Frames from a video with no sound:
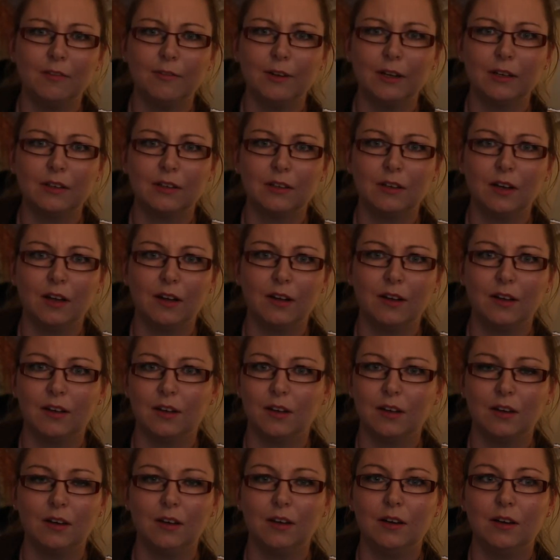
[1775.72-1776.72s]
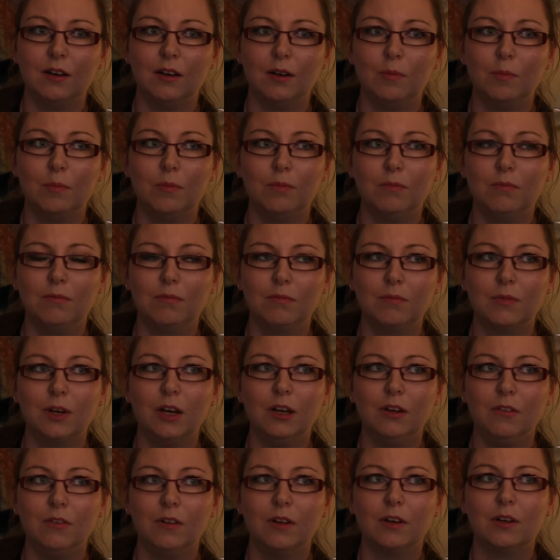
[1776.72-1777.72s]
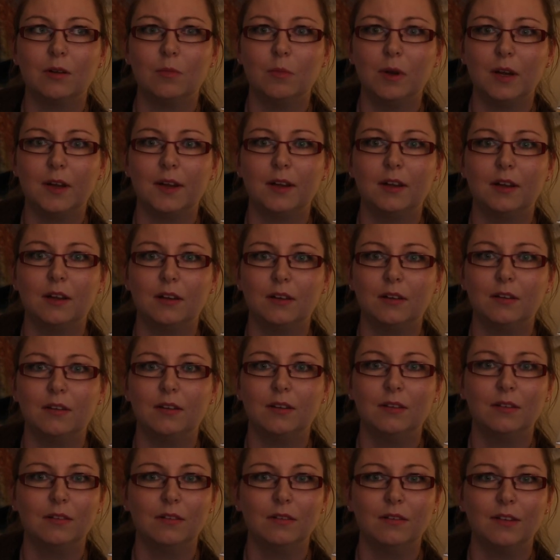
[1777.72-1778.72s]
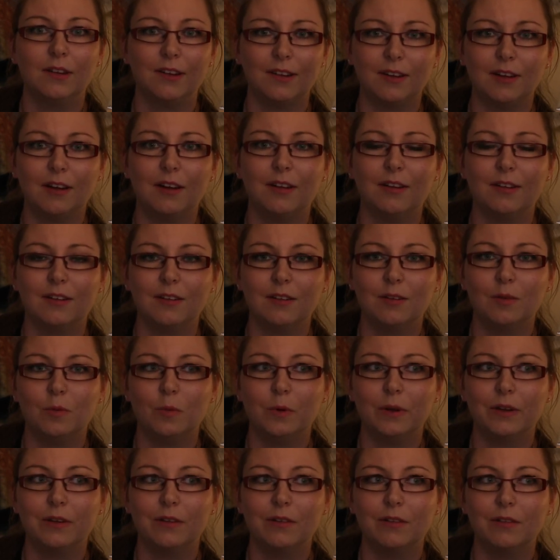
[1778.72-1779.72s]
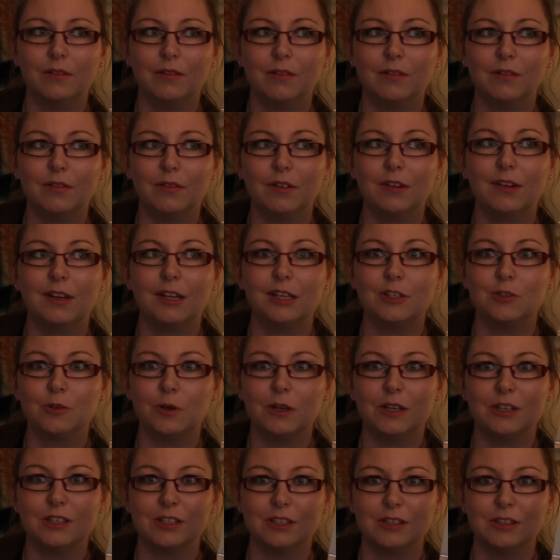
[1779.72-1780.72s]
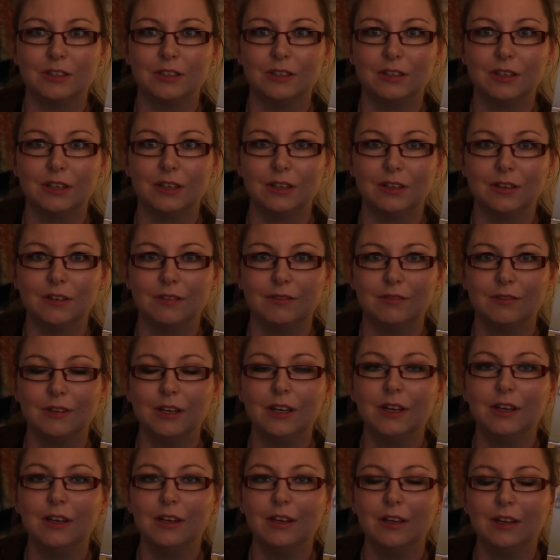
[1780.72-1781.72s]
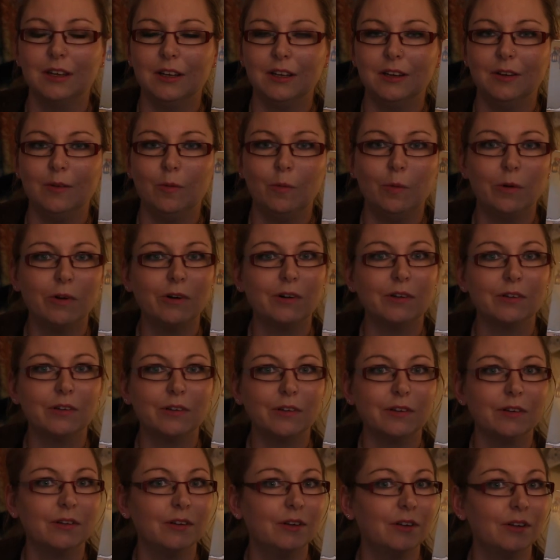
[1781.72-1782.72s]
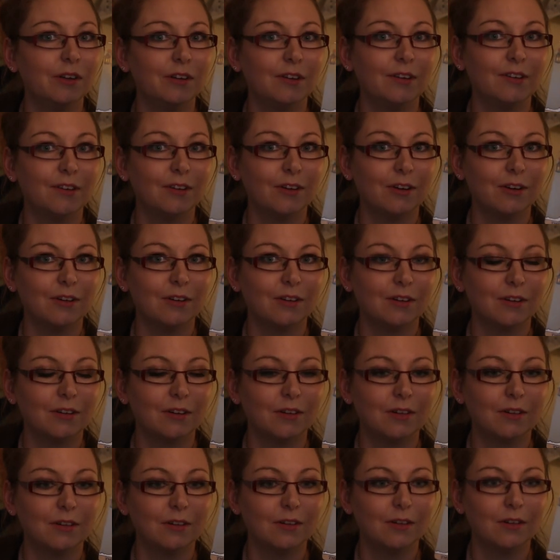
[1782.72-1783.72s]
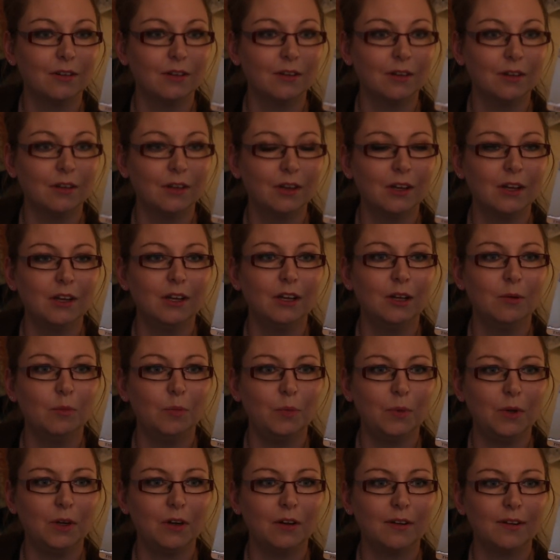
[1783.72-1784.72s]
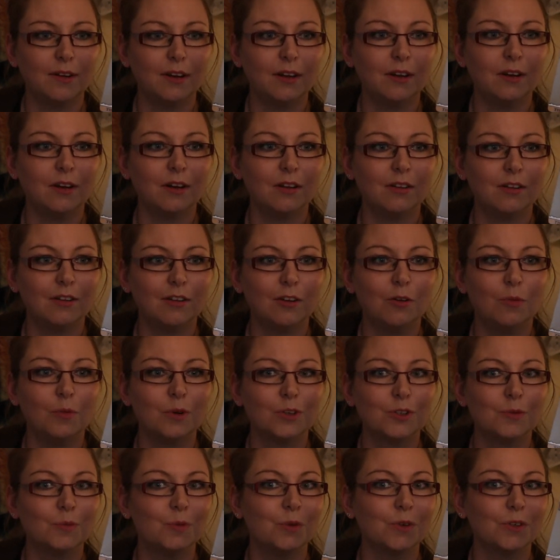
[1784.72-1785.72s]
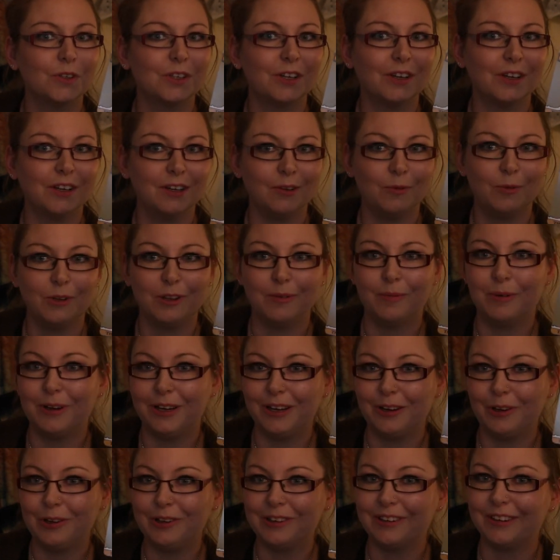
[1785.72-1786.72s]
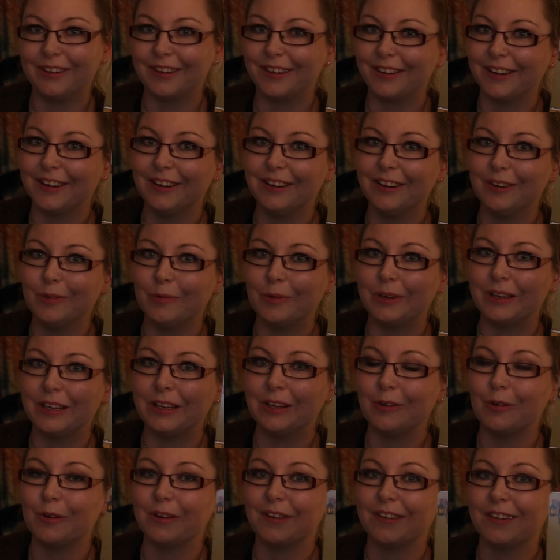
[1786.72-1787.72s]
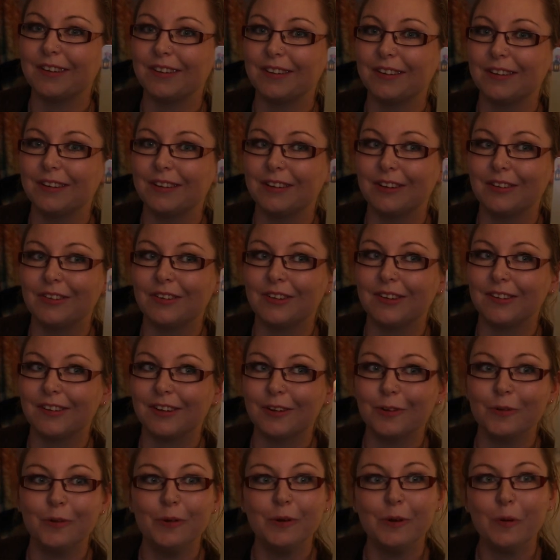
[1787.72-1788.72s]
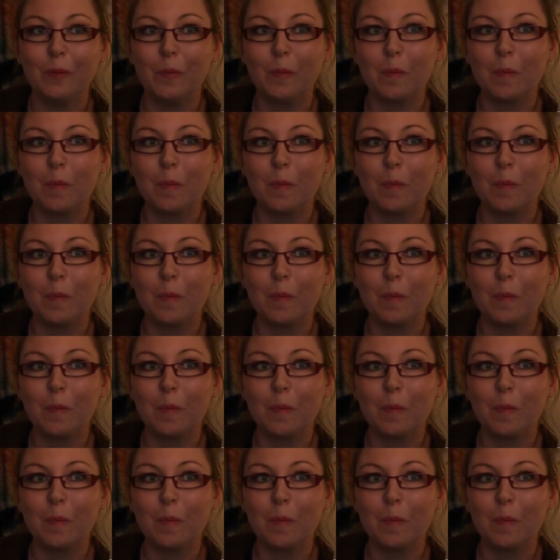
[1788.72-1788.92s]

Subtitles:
felt it like kind of like a blessing in disguise when the situation in the world started, because I got so much more time with my oldest son when he was not in school,